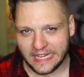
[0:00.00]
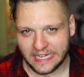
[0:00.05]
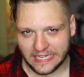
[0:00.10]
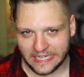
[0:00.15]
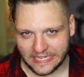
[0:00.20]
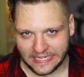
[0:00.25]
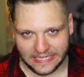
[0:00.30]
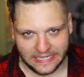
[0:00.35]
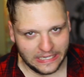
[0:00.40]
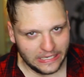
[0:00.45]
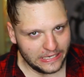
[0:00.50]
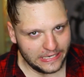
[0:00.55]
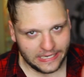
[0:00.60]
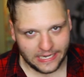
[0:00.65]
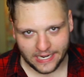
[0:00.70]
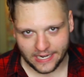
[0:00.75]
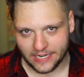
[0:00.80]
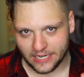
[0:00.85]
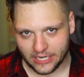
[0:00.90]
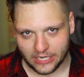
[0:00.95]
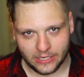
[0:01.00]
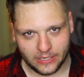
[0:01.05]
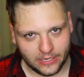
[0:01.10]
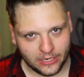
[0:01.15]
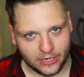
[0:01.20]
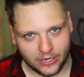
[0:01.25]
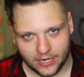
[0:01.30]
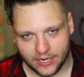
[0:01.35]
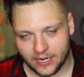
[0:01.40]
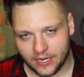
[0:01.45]
you're
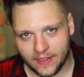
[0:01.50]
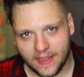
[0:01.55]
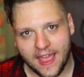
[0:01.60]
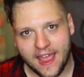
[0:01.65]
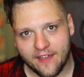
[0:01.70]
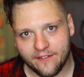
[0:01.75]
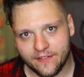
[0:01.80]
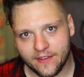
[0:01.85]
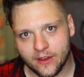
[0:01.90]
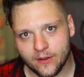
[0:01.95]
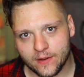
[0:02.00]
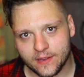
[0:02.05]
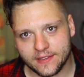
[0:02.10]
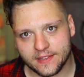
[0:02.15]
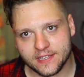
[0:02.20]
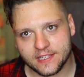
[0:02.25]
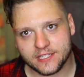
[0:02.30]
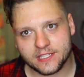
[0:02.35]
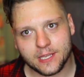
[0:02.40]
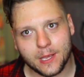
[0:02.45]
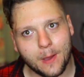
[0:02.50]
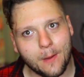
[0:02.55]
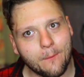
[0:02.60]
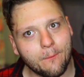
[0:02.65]
gonna laugh hearing this,